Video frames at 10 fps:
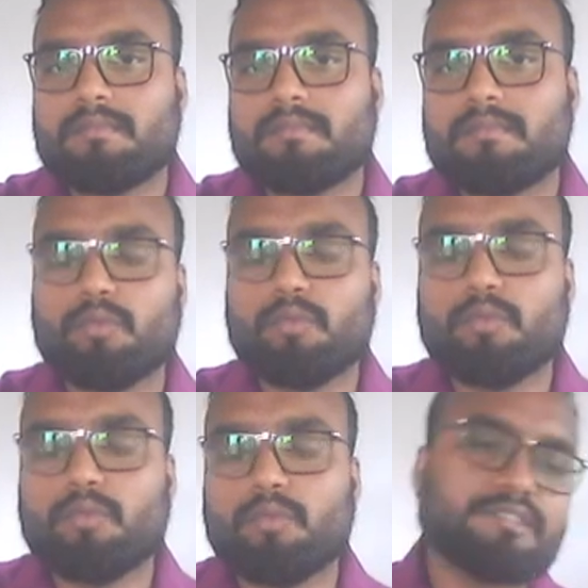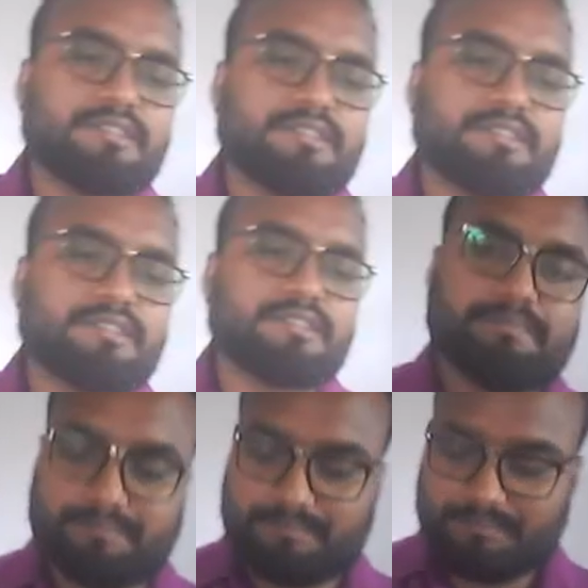Now what does time
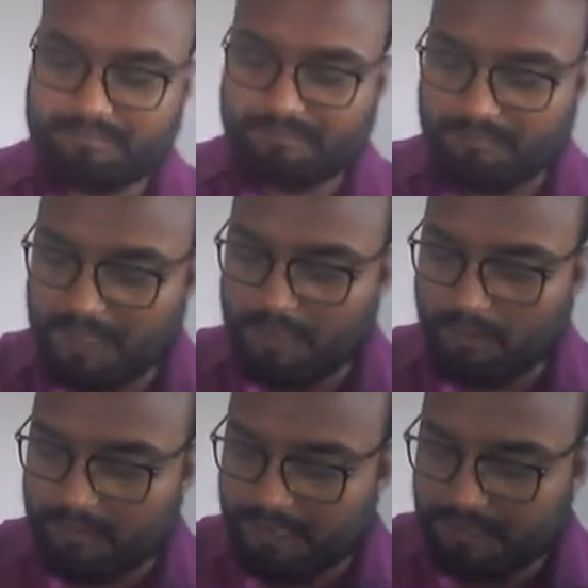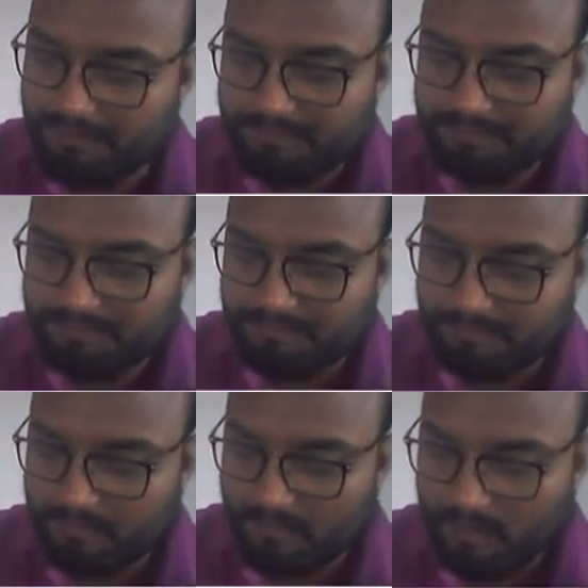mean over here?
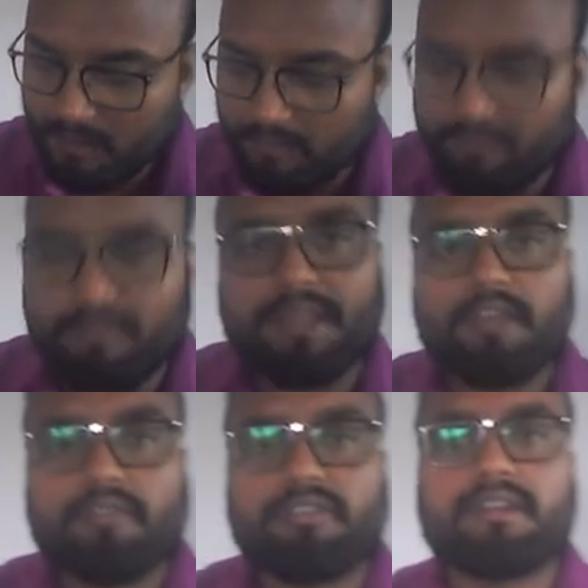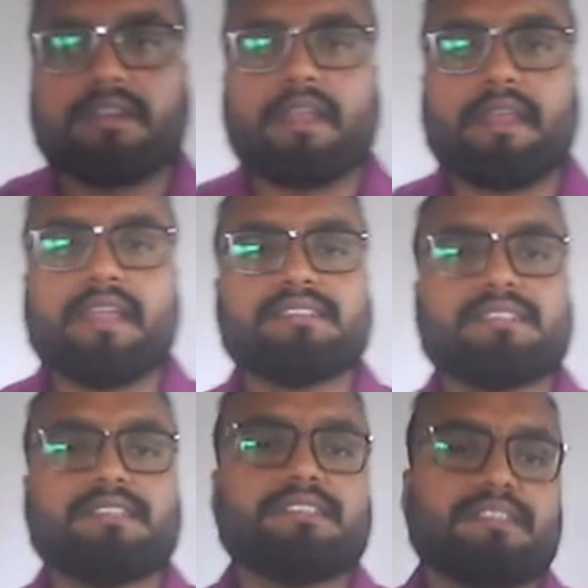Very often
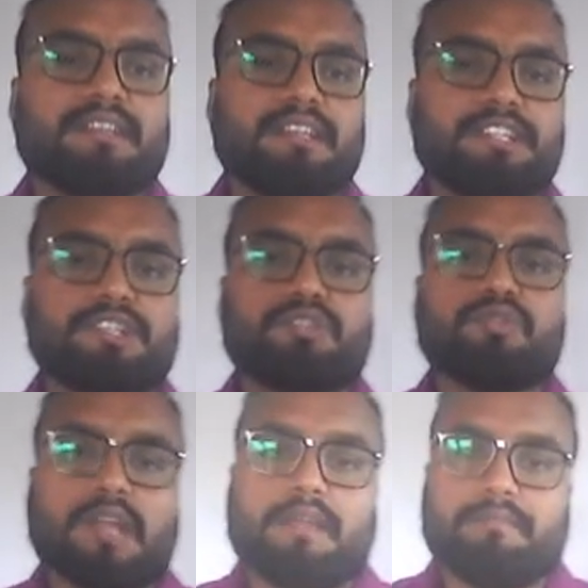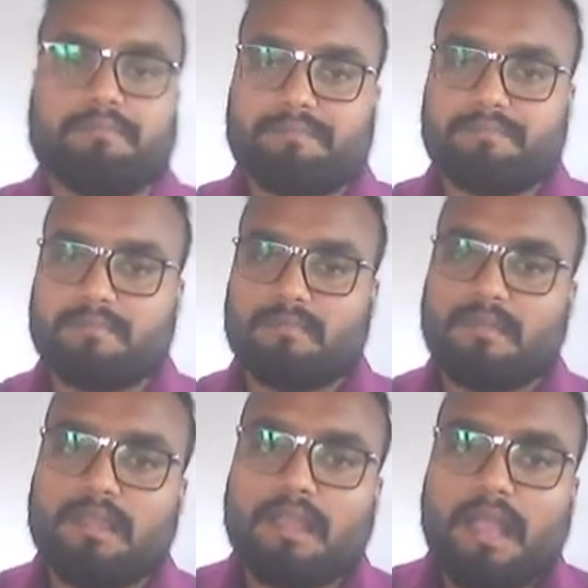tense is related to time
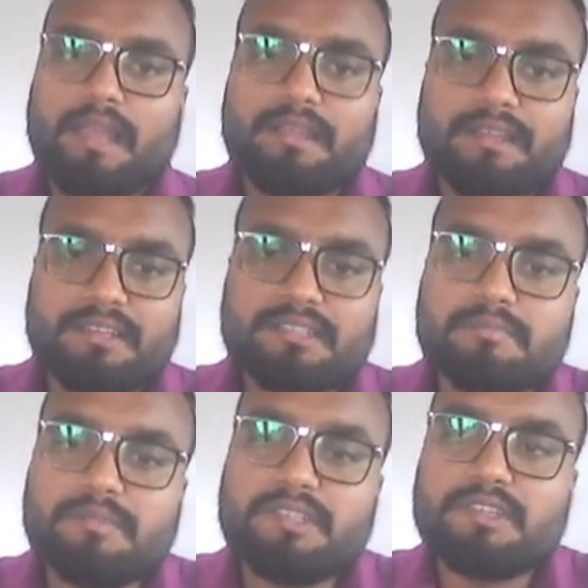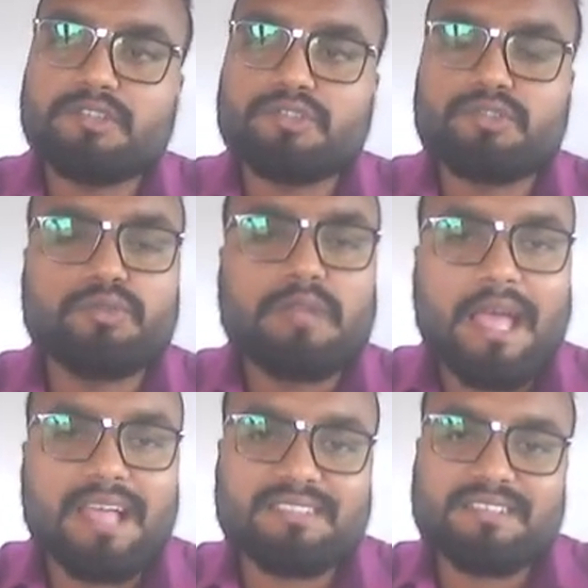and it is misunderstood
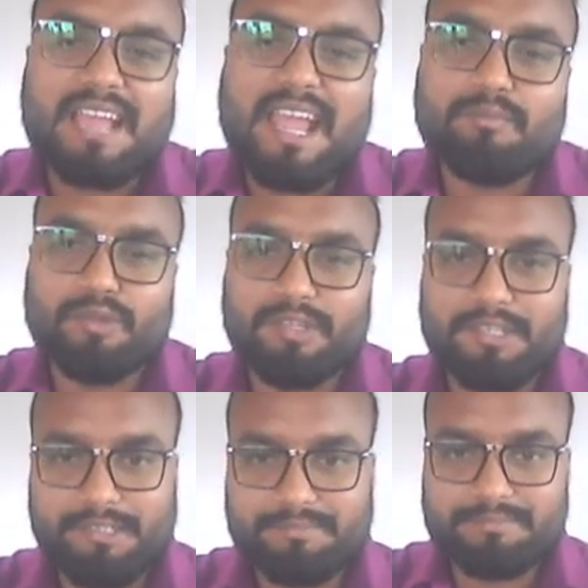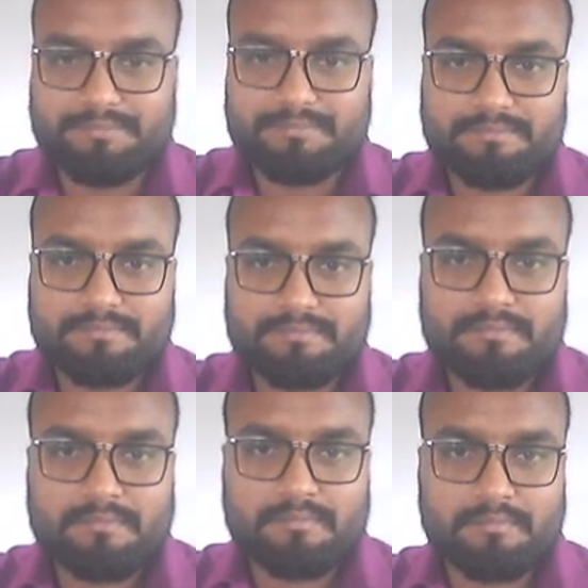as time only.
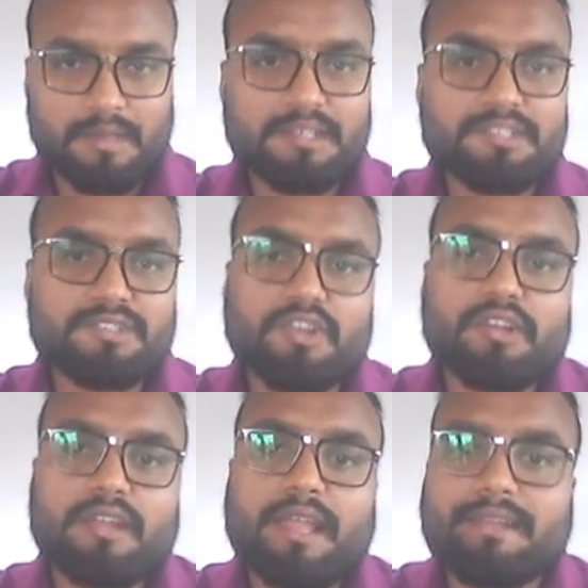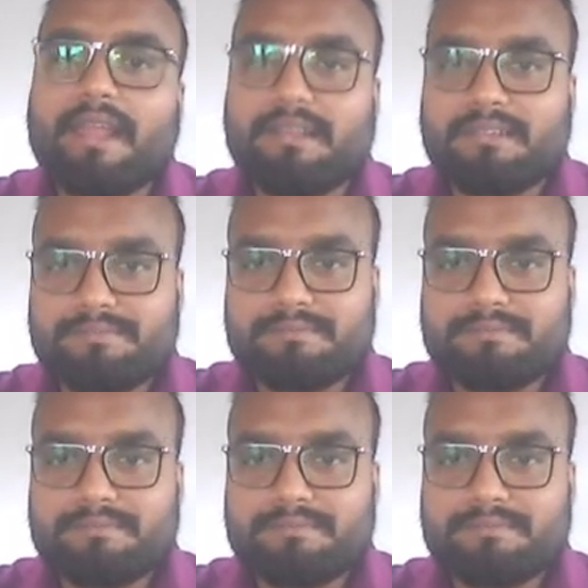But it's not like that.